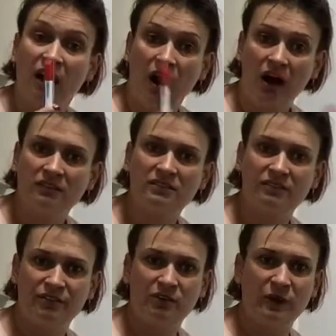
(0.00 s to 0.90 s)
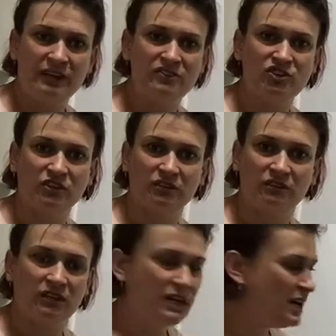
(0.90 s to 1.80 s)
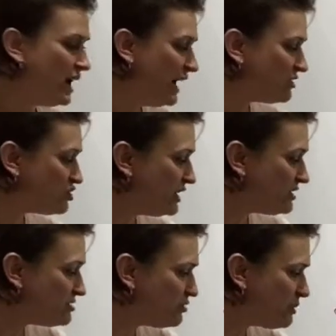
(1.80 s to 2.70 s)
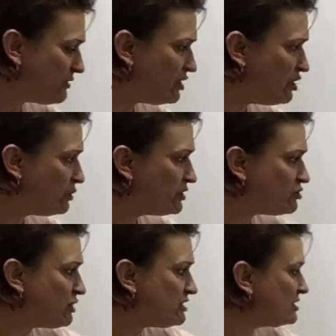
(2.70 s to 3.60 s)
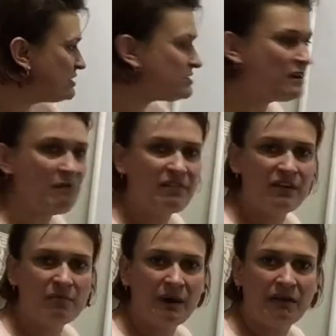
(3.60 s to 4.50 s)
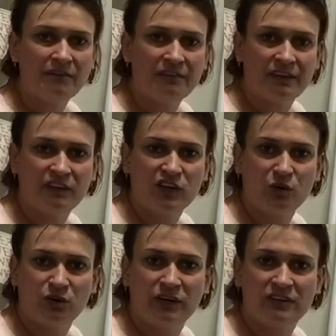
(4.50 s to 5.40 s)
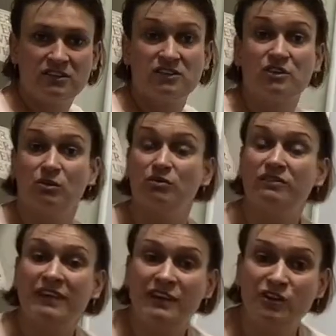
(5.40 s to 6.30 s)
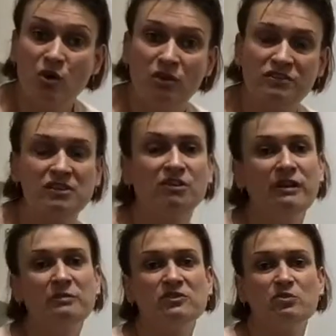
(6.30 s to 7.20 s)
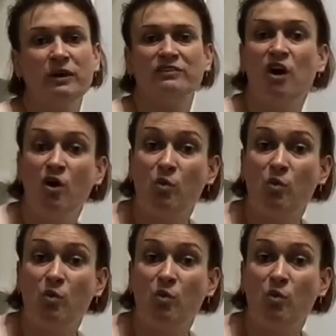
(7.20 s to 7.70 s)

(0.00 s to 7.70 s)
ask the question actually it's not about you and the trust. There's something about the thing that you're looking to do that they're not in agreement with.